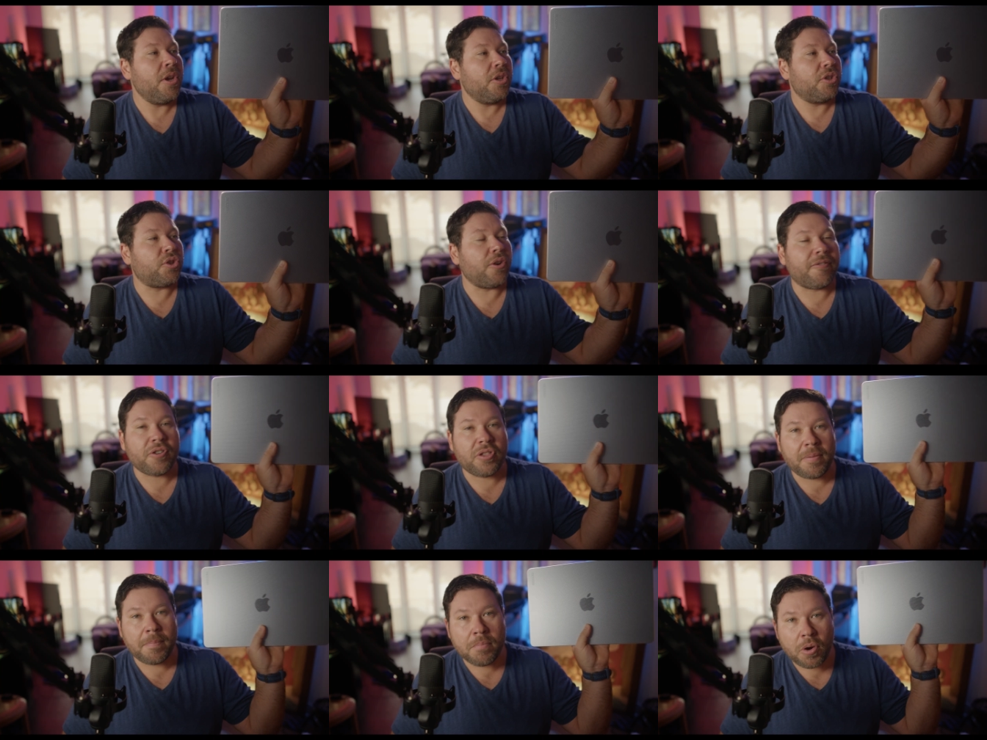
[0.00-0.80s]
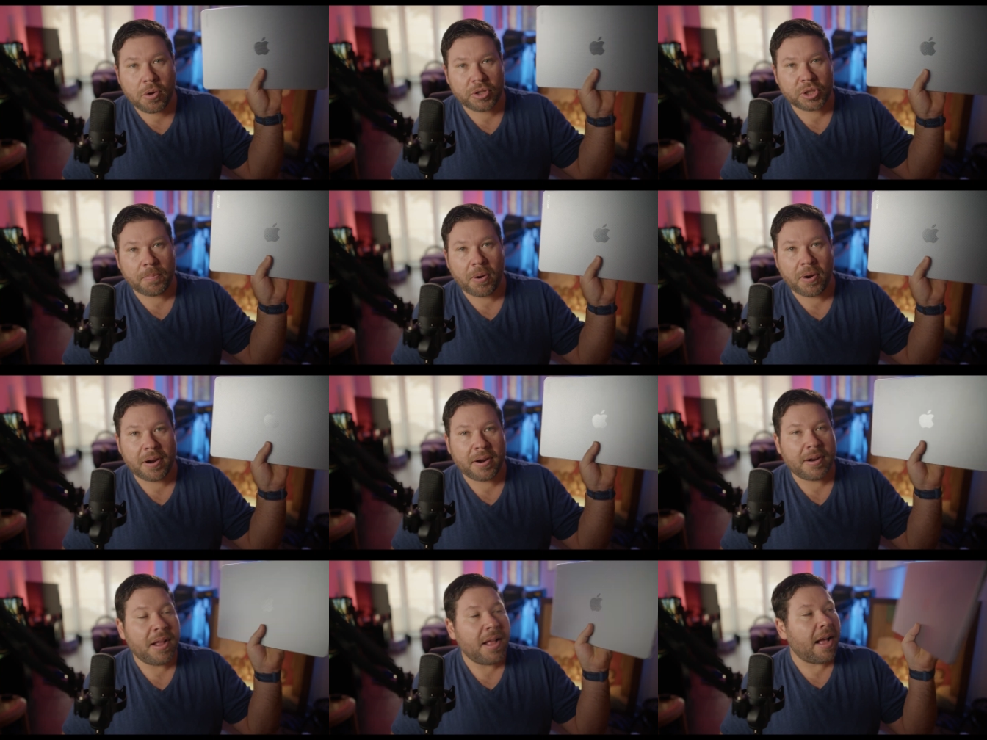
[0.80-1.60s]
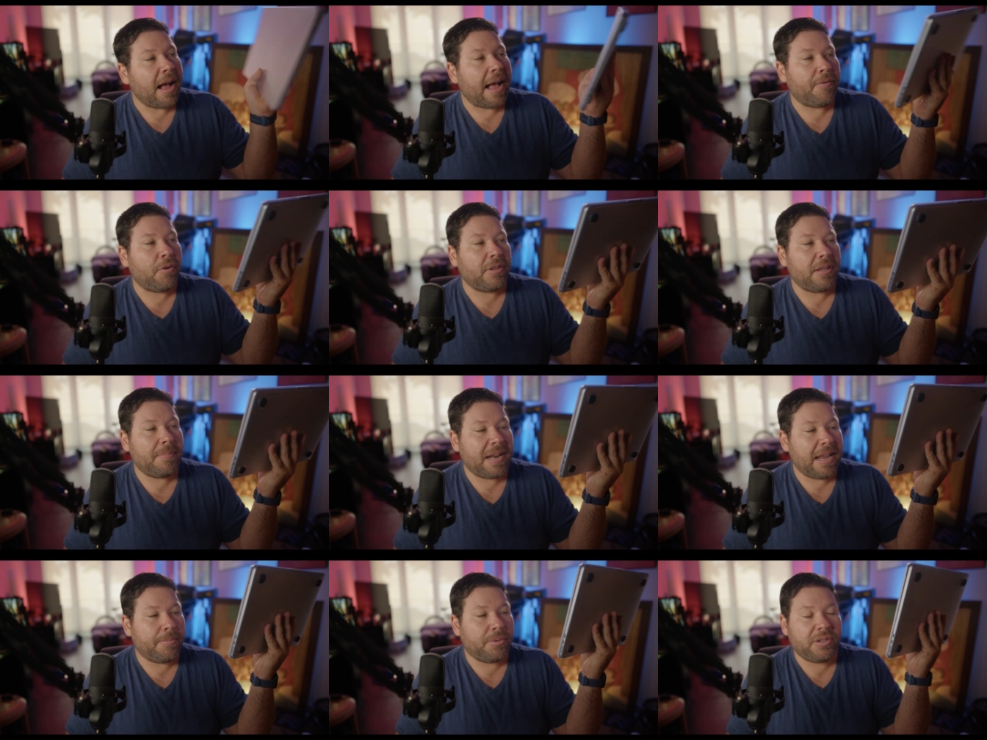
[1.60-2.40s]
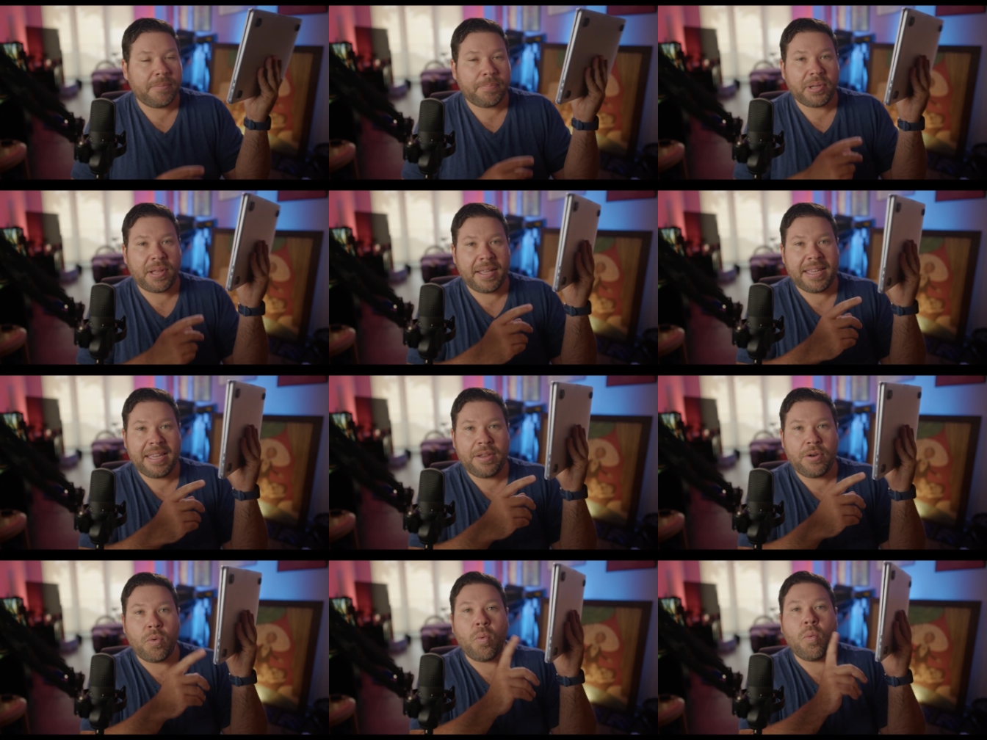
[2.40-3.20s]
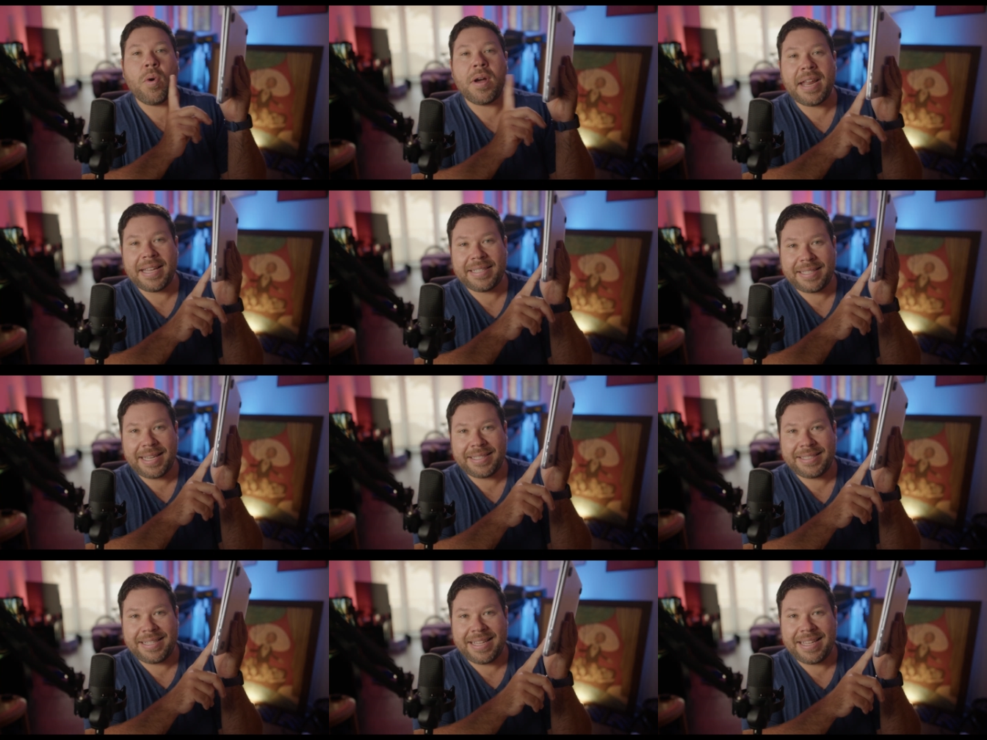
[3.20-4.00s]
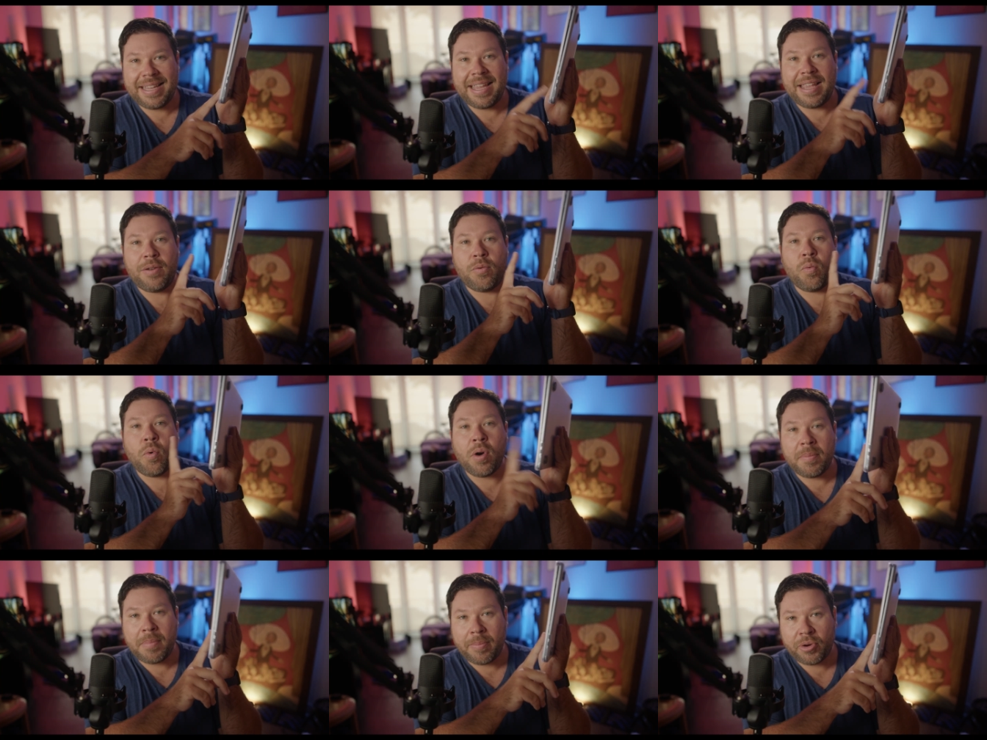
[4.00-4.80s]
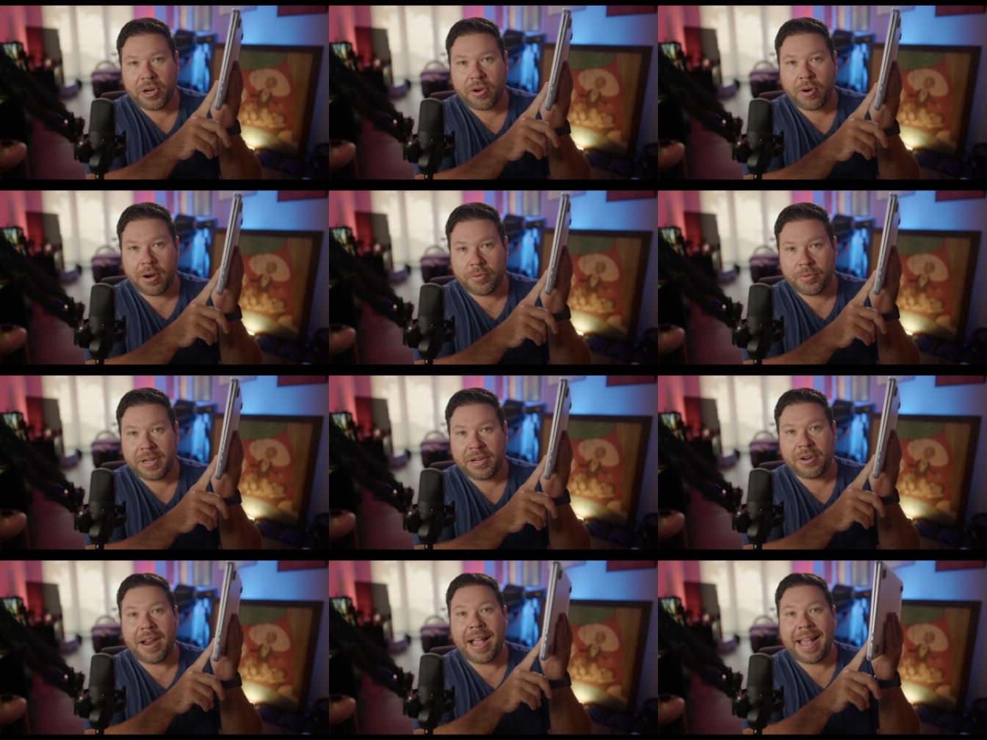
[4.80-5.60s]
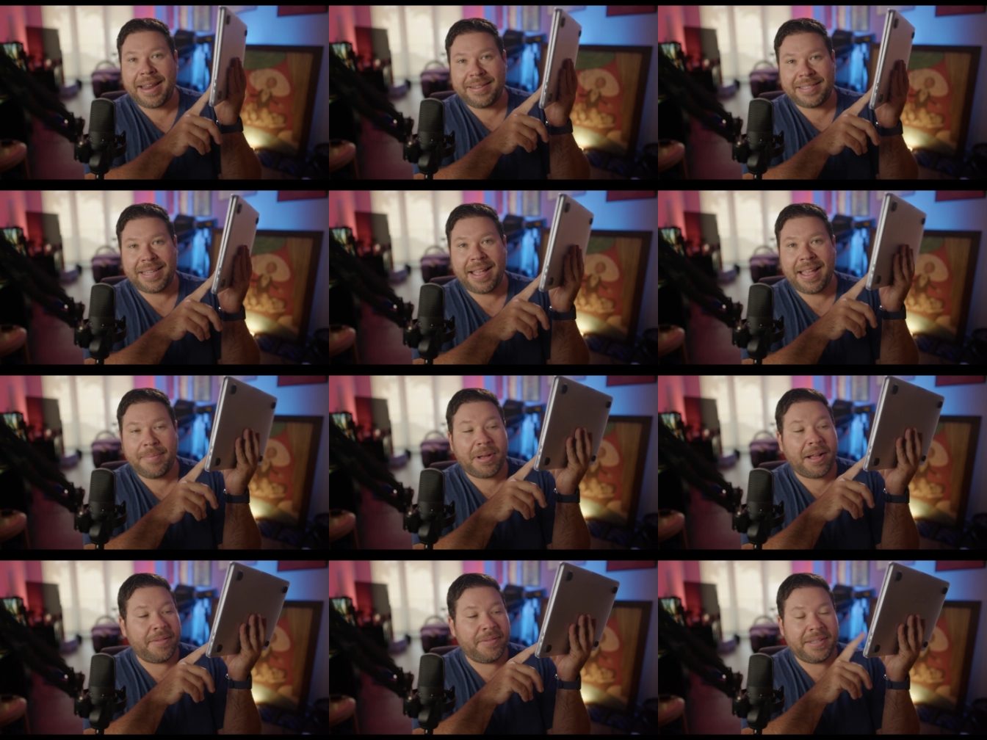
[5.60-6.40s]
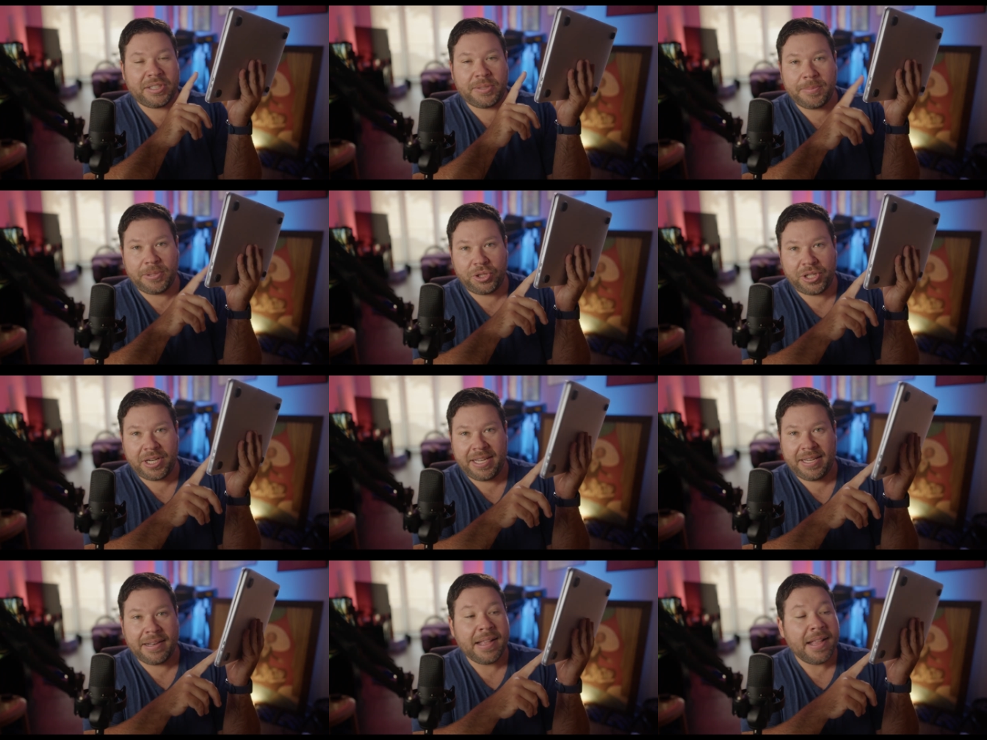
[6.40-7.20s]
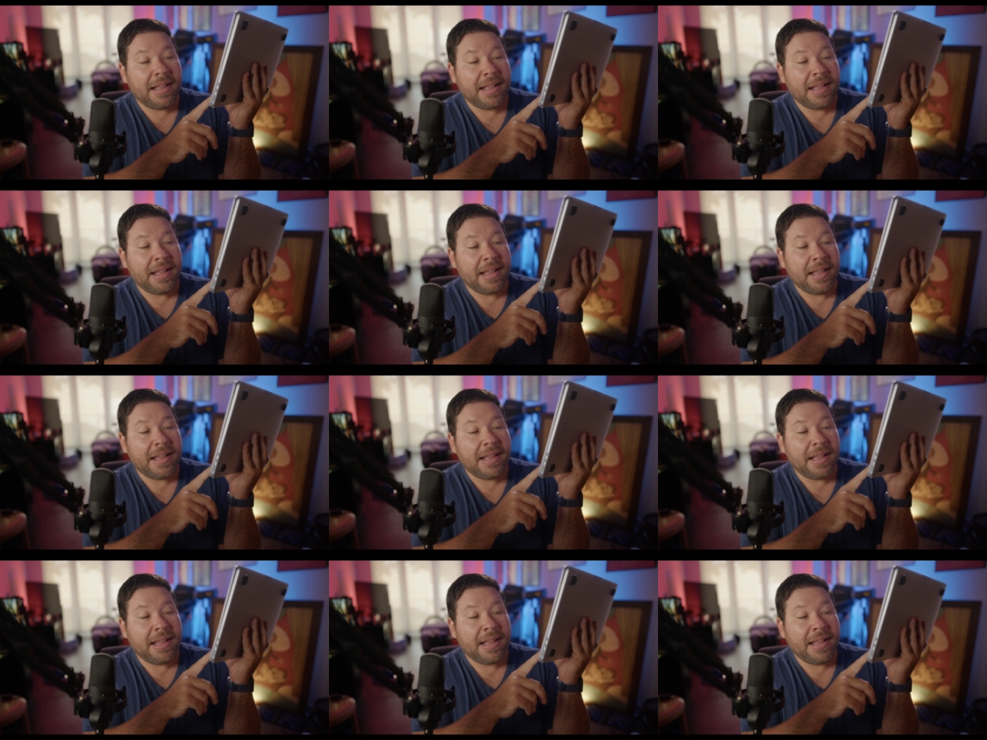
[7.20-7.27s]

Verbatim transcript: So for the most part, I've only been able to plug in 1 SSD and 1 memory card reader at a time on this machine.